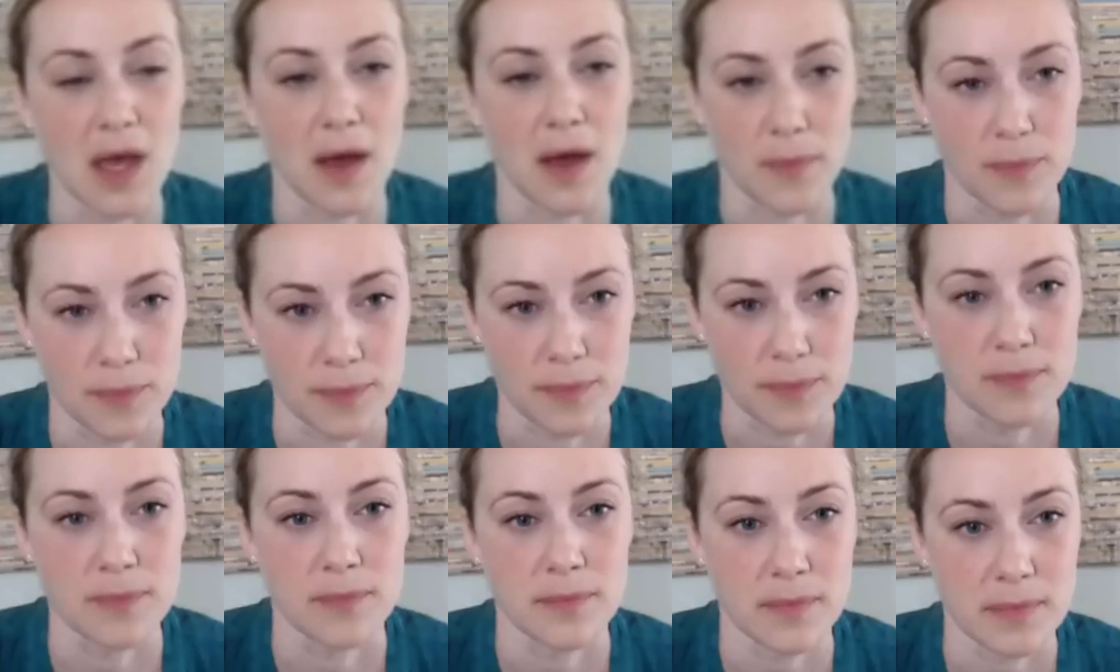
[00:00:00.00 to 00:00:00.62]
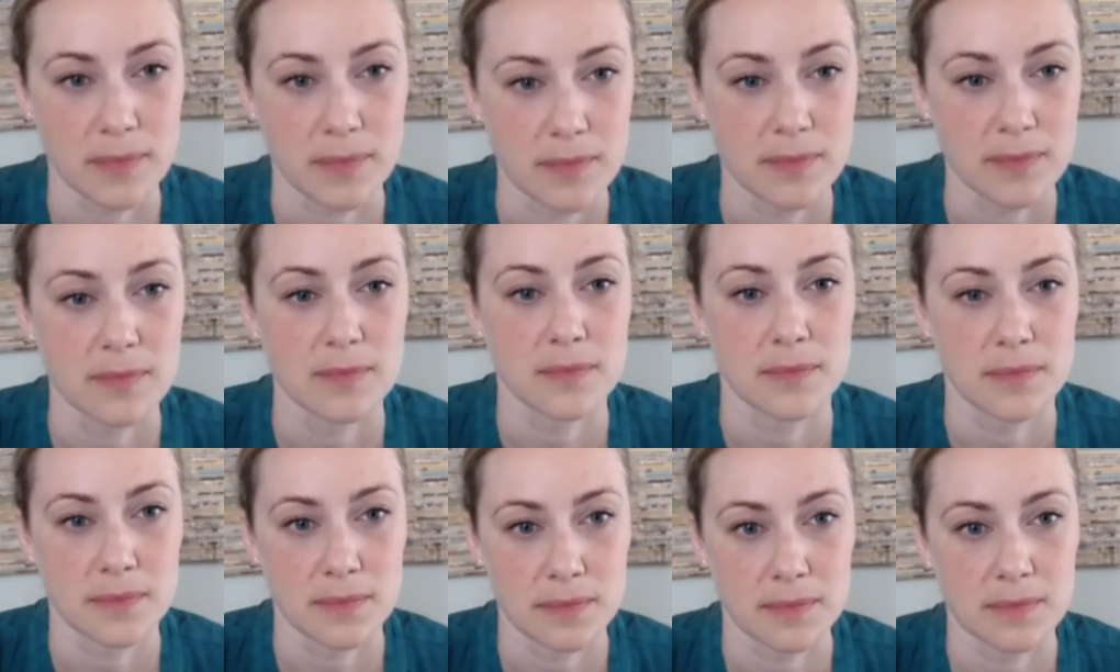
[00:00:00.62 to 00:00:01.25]
this is happening to
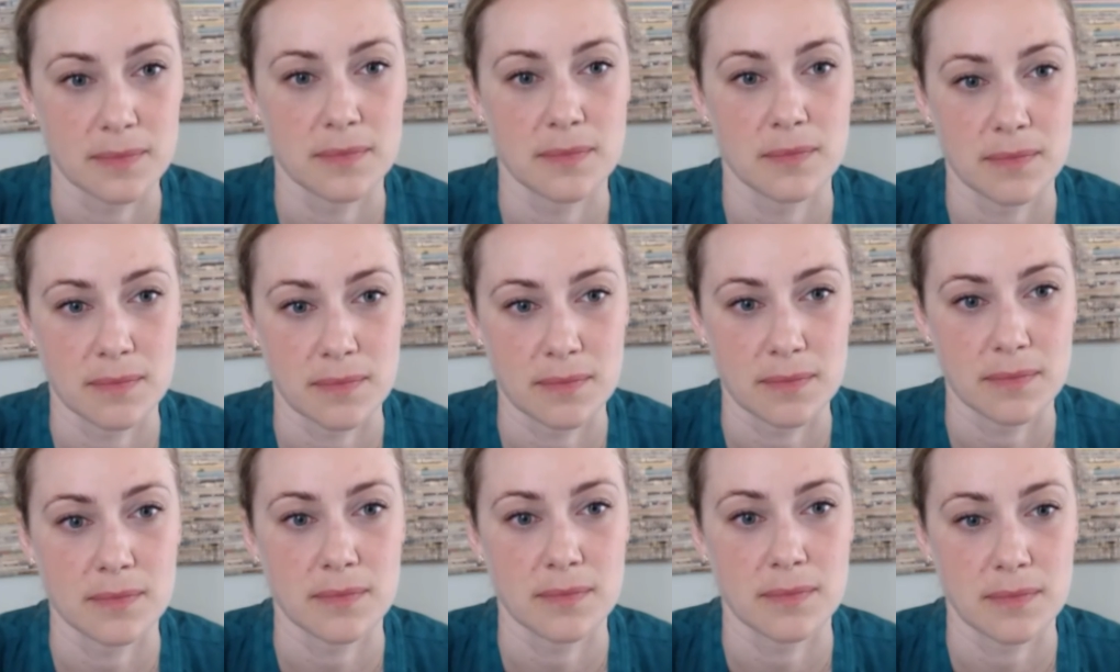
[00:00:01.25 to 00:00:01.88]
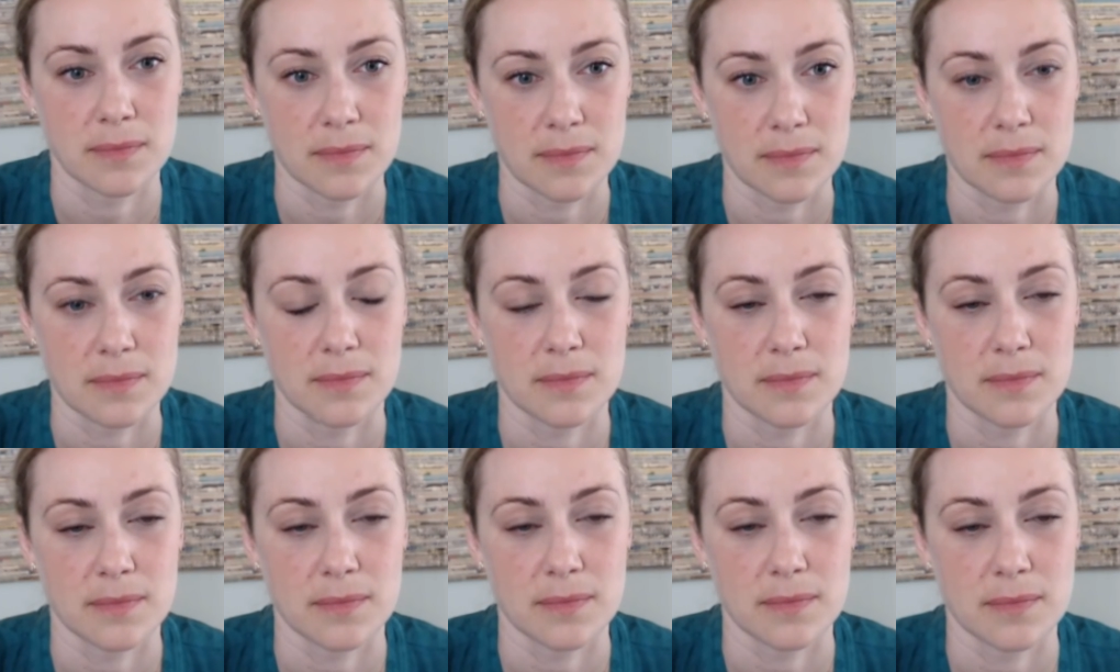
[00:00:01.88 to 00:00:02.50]
all of us, and it
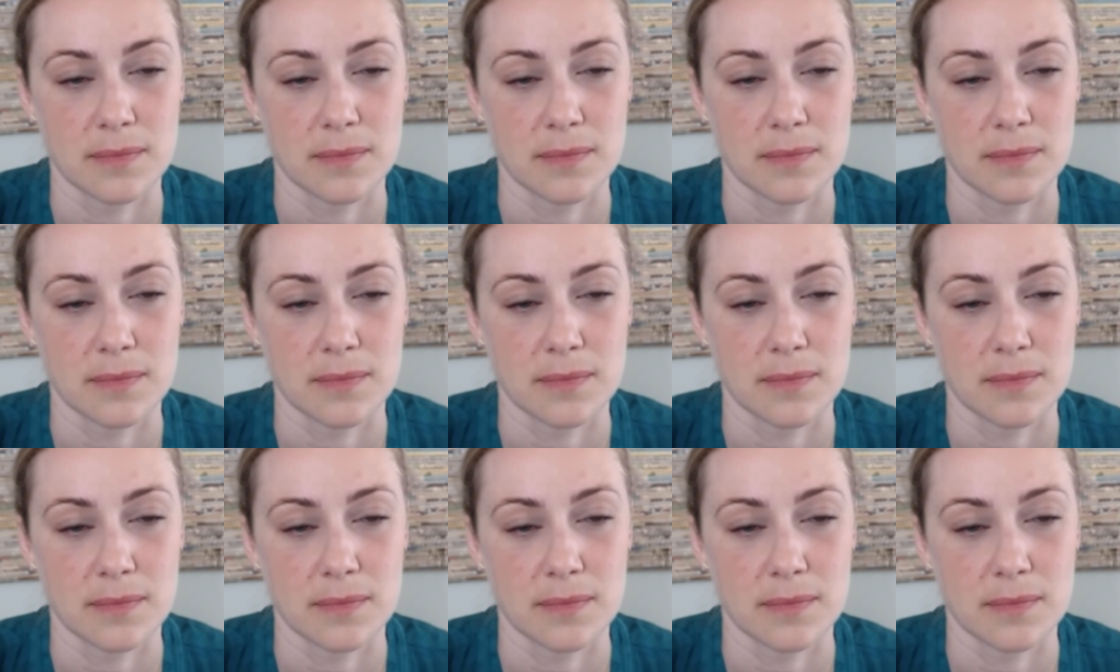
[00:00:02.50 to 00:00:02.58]
sucks